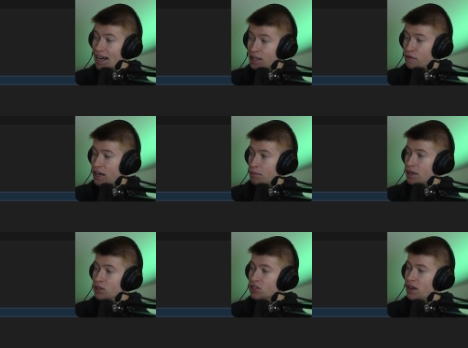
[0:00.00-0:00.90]
undefined
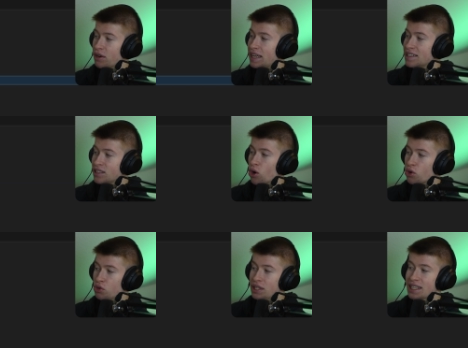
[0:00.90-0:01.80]
because there is no
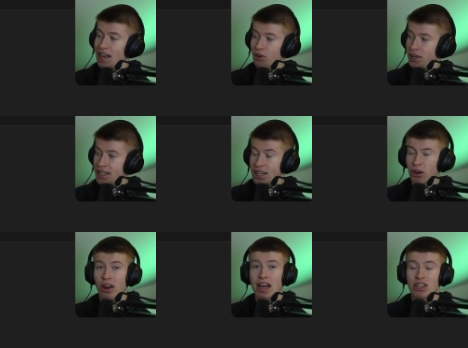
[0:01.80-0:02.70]
green color in
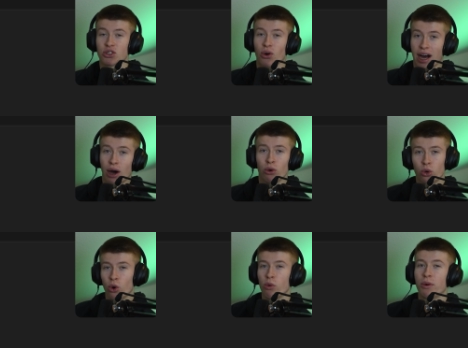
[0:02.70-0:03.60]
here so how
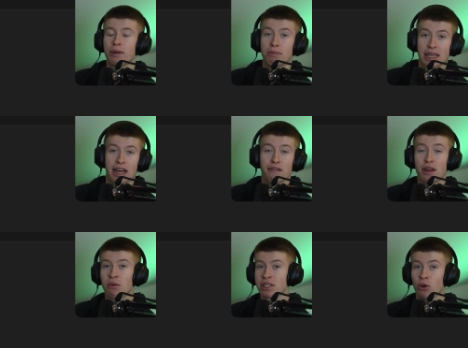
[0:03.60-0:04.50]
cool would it be if
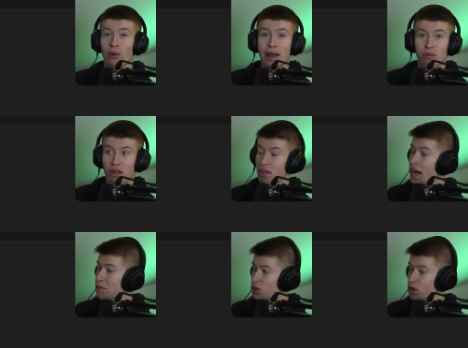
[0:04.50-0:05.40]
there was a way with
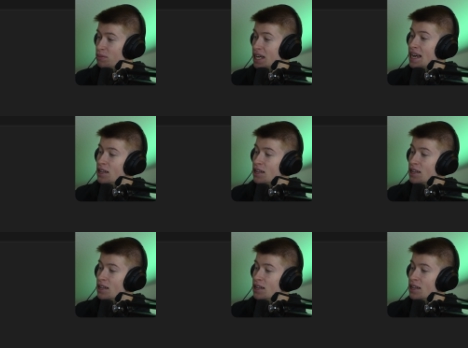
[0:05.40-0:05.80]
TypeScript